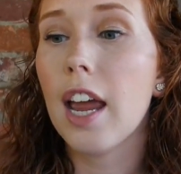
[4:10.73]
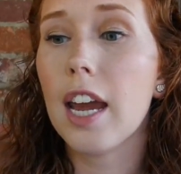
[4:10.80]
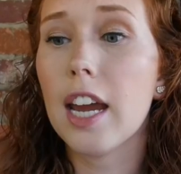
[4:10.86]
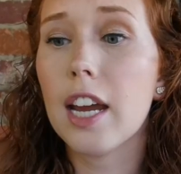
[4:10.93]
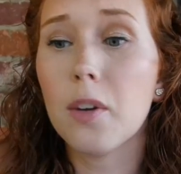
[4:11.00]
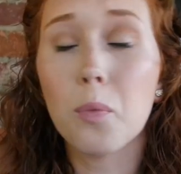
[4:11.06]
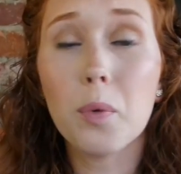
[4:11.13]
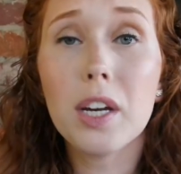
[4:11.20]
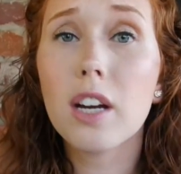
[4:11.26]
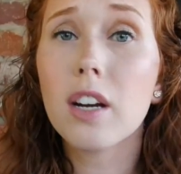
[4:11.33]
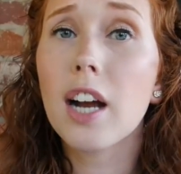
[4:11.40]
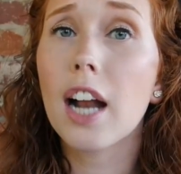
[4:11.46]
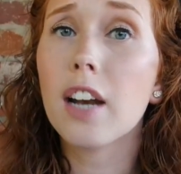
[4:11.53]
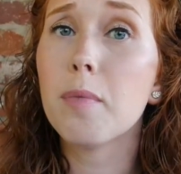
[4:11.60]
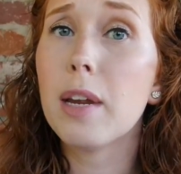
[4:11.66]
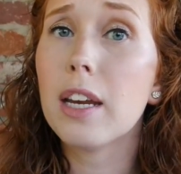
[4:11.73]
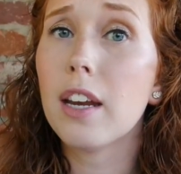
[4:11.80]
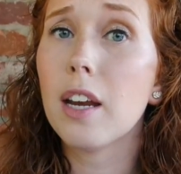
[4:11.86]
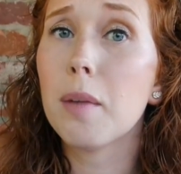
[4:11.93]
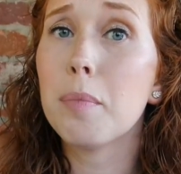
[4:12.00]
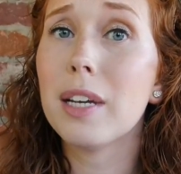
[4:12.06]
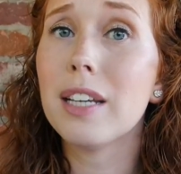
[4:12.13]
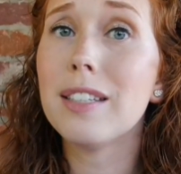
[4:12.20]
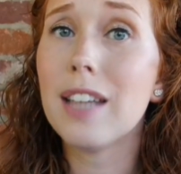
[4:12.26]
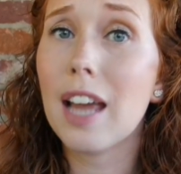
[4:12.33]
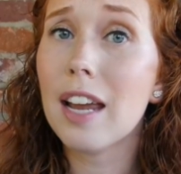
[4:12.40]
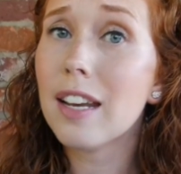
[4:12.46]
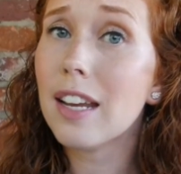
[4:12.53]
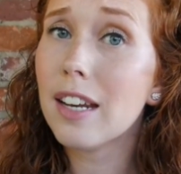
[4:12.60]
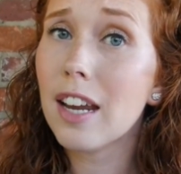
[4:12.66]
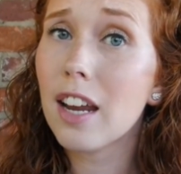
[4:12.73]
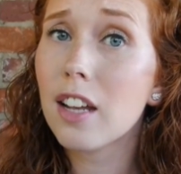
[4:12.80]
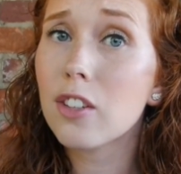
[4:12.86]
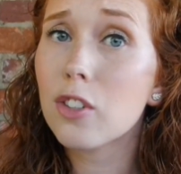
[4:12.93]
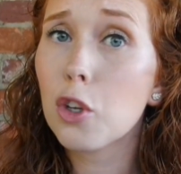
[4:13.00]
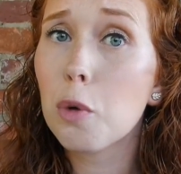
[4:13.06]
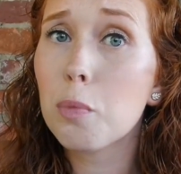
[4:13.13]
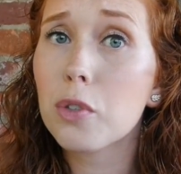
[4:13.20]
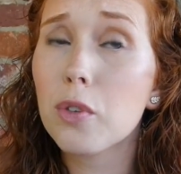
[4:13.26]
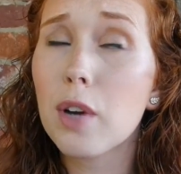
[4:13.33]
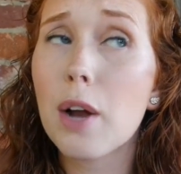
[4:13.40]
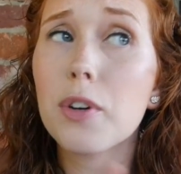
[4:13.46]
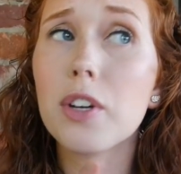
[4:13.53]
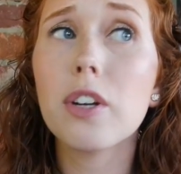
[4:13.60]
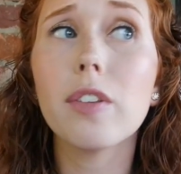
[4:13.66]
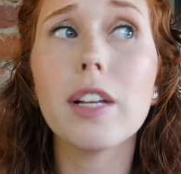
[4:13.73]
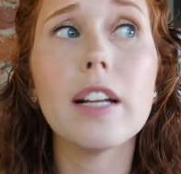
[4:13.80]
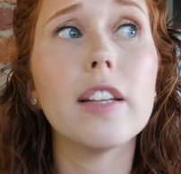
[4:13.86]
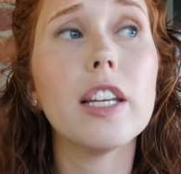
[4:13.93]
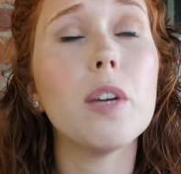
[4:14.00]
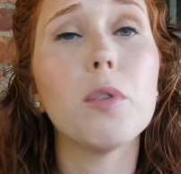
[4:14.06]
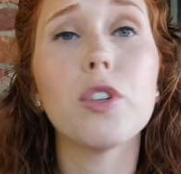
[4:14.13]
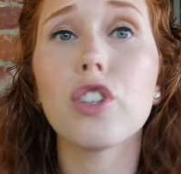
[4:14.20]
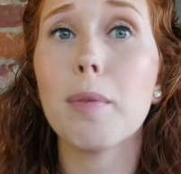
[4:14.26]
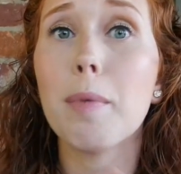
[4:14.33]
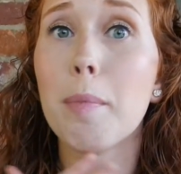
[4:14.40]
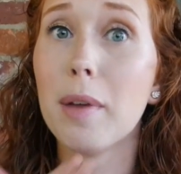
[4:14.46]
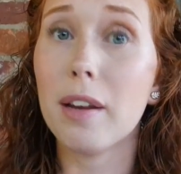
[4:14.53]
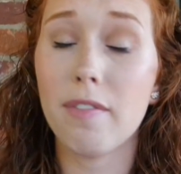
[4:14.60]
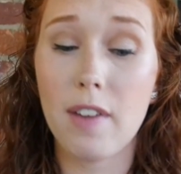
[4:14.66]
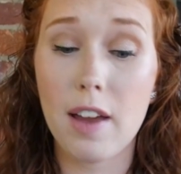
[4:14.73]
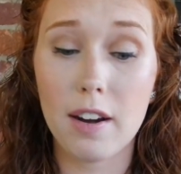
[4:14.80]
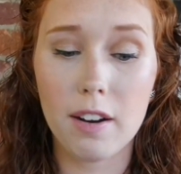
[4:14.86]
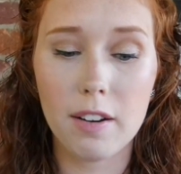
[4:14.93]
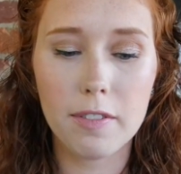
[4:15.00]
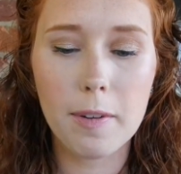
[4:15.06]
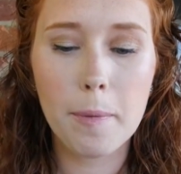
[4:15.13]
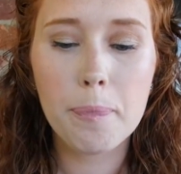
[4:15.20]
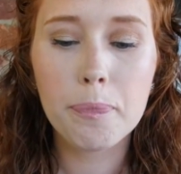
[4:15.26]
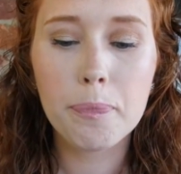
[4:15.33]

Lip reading: And we are kind of making a big dent in hand soaps around here lately, which I'm a big fan of.